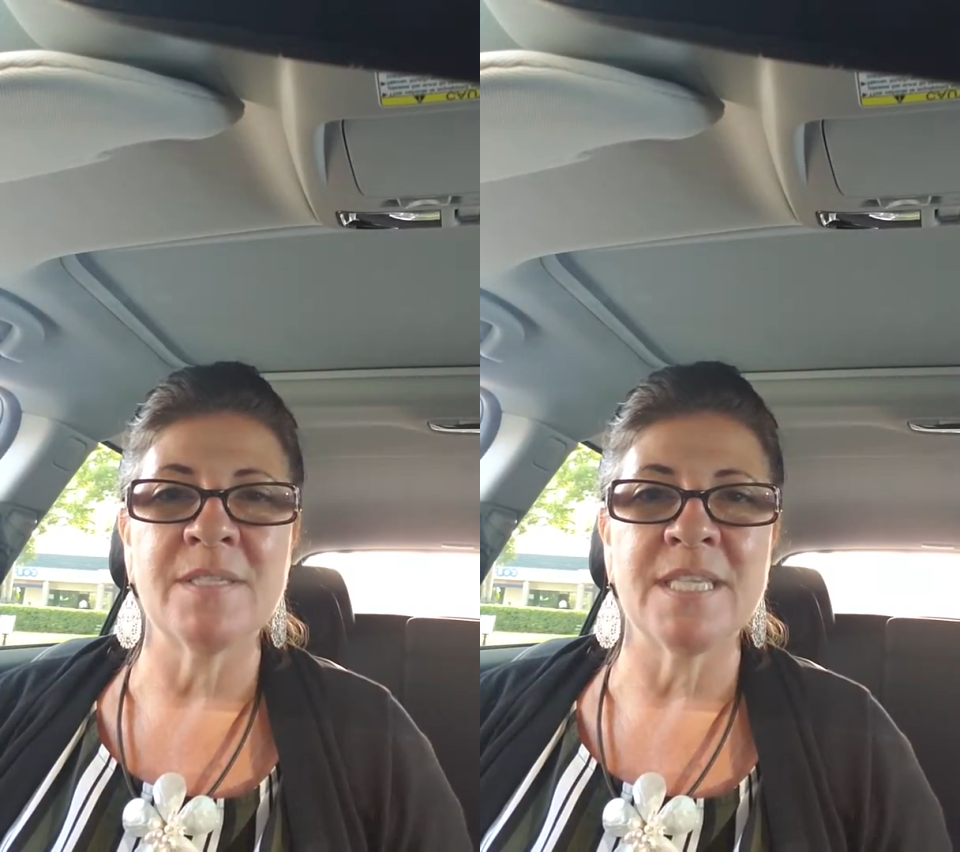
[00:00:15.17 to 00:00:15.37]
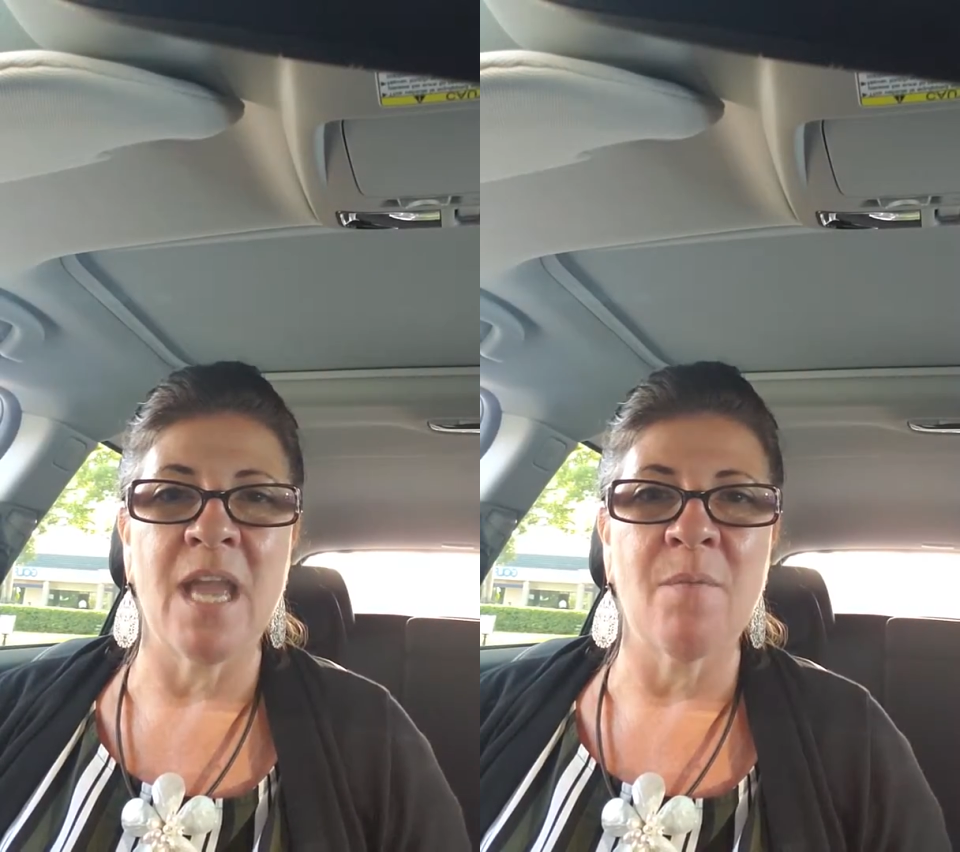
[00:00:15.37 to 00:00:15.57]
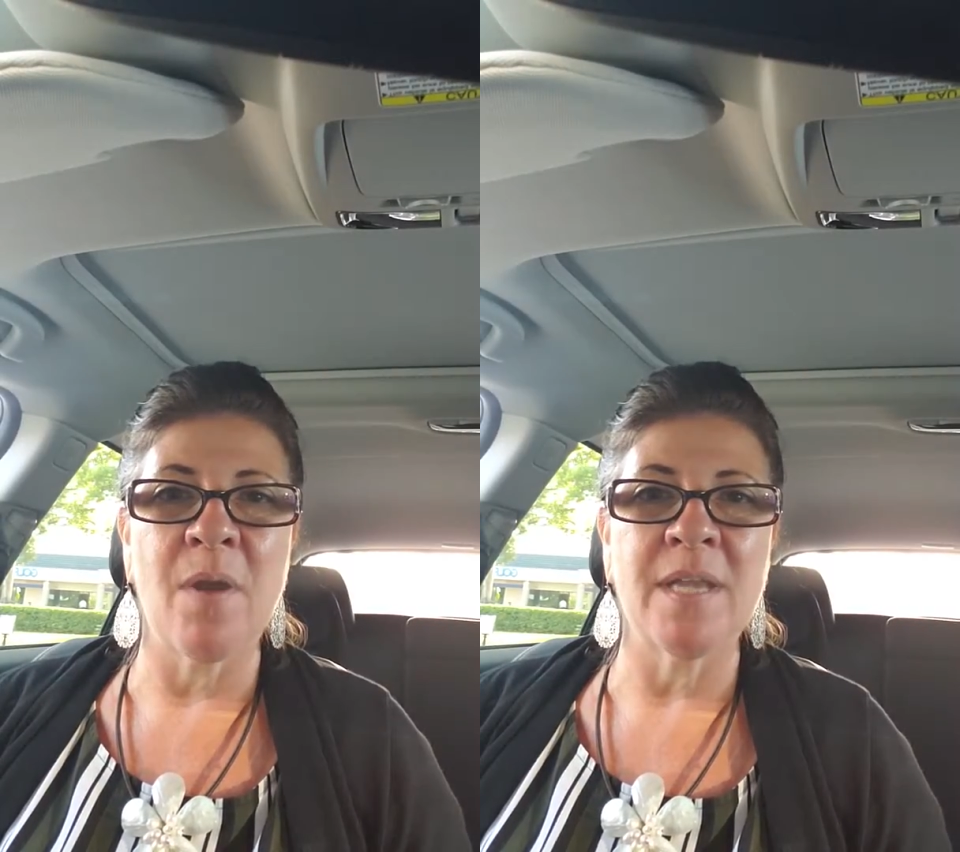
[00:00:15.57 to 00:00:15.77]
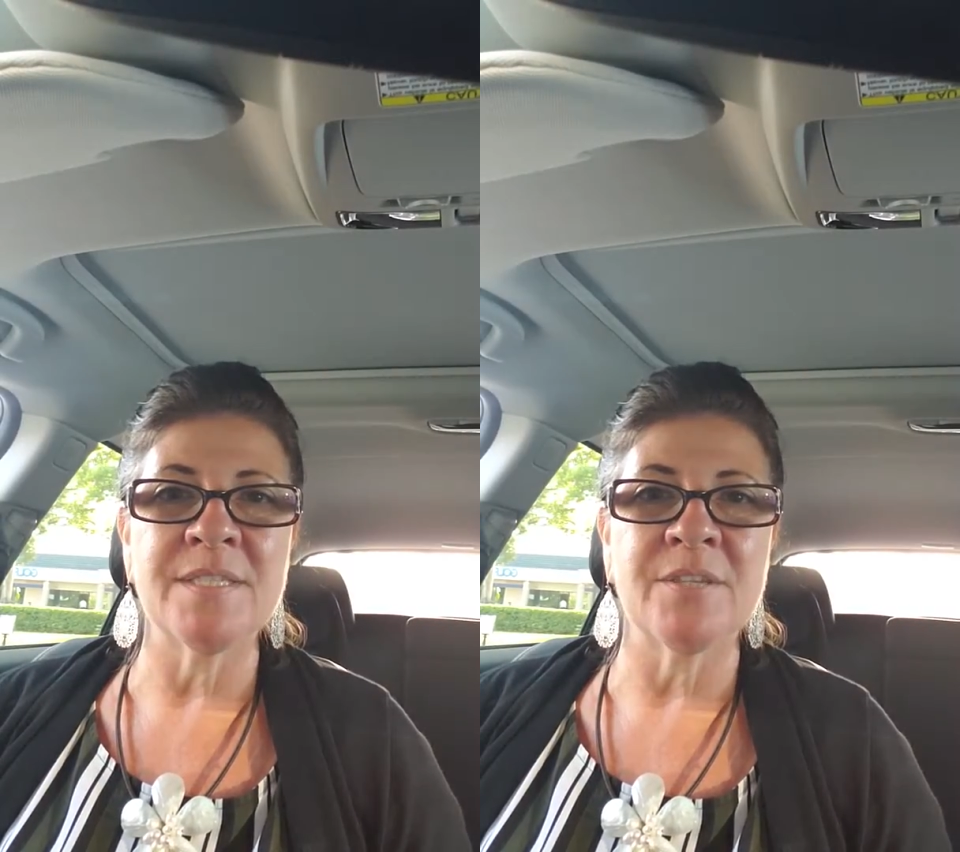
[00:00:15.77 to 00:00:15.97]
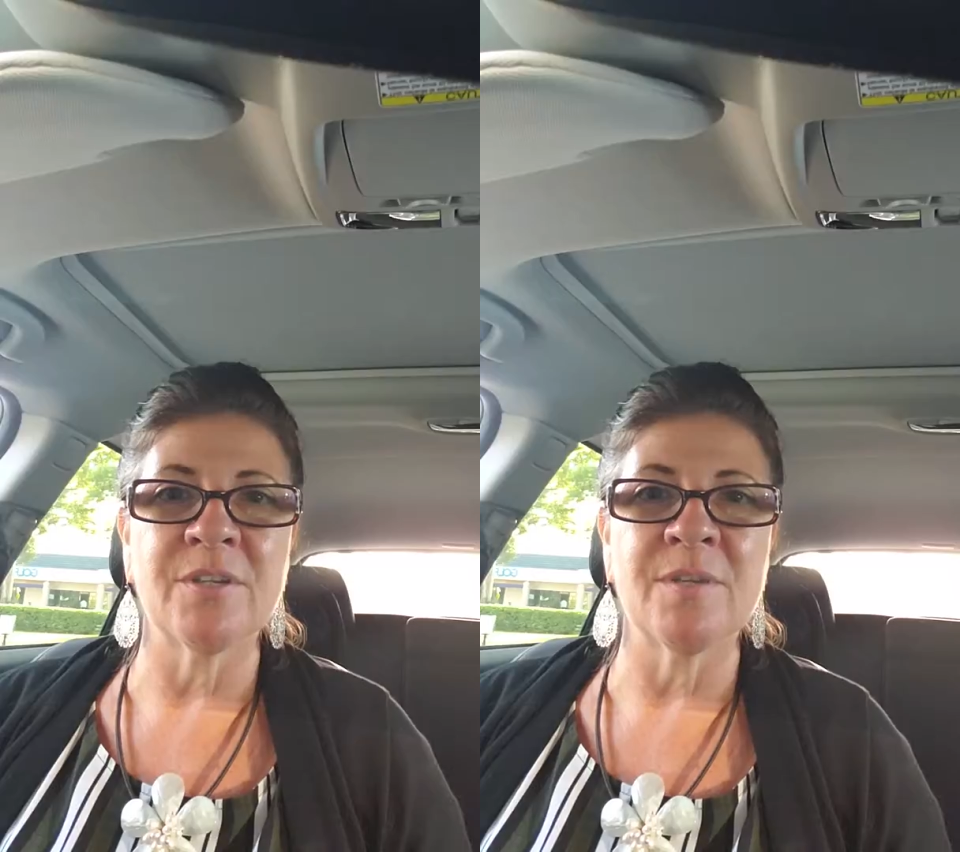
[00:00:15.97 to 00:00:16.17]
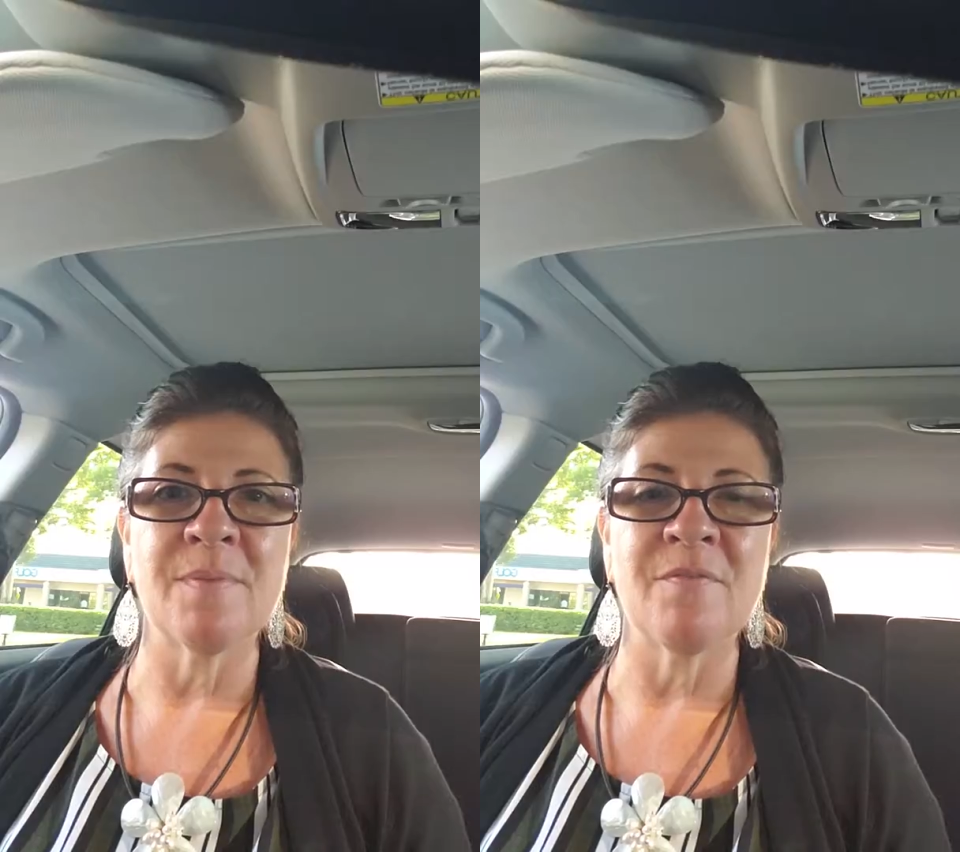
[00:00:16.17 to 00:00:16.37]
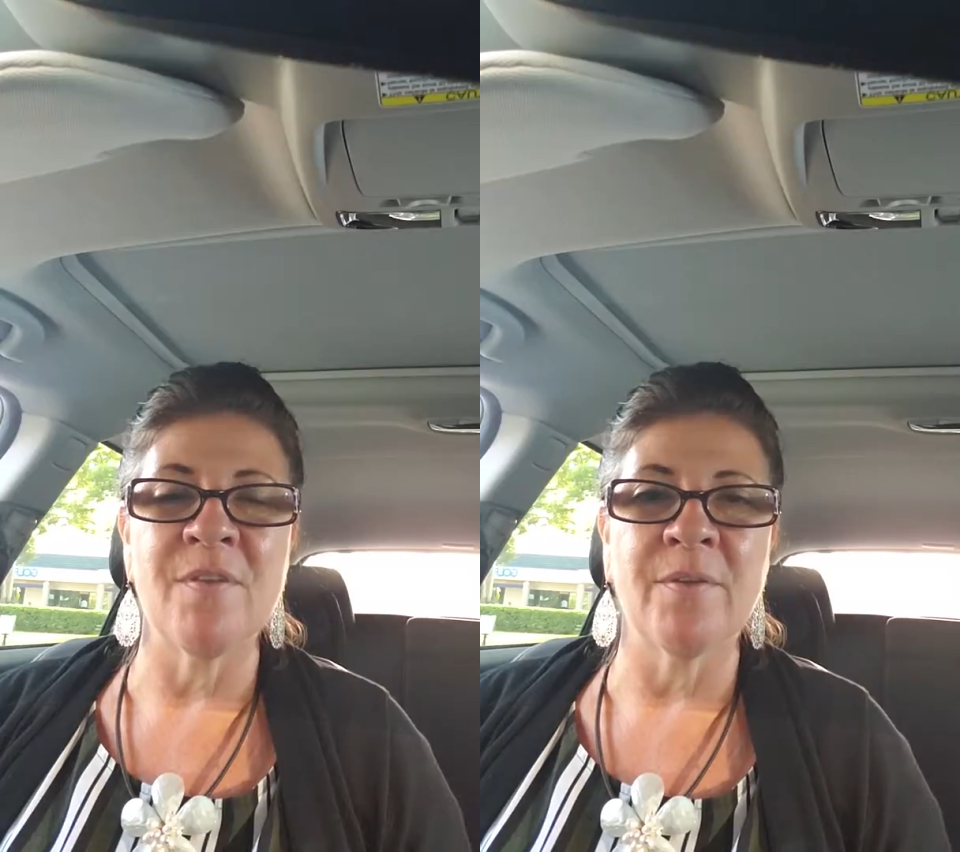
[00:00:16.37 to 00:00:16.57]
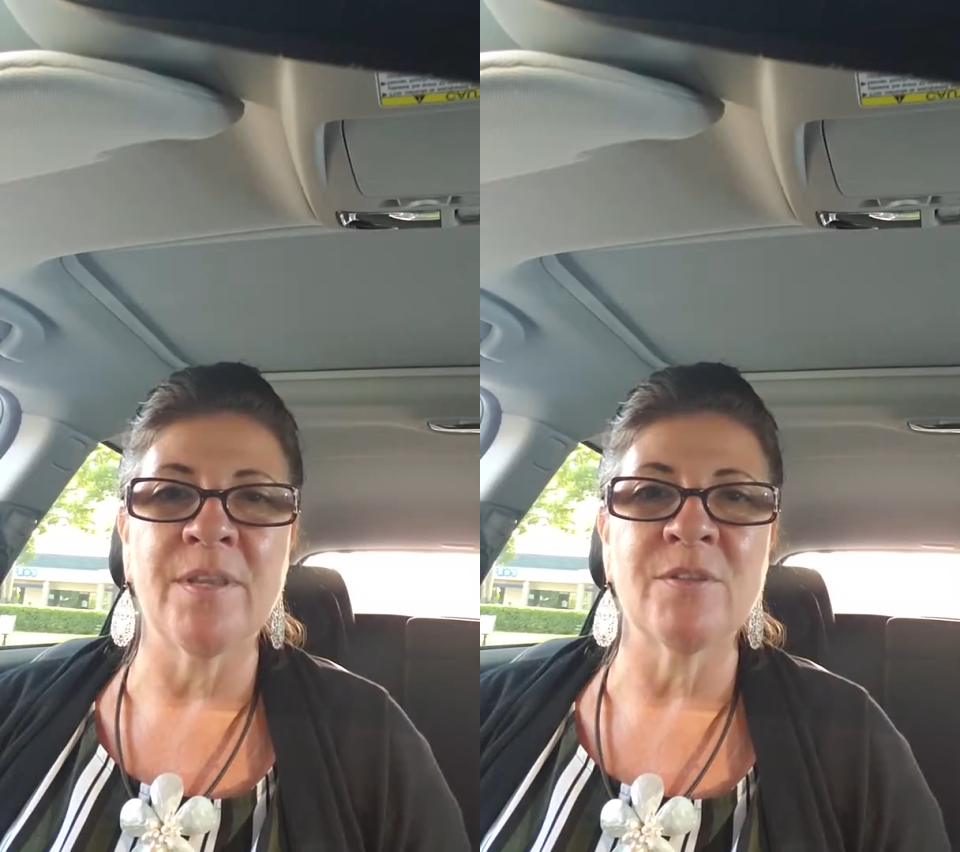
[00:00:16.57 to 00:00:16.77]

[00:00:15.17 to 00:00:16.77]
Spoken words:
DIYs that are going to be very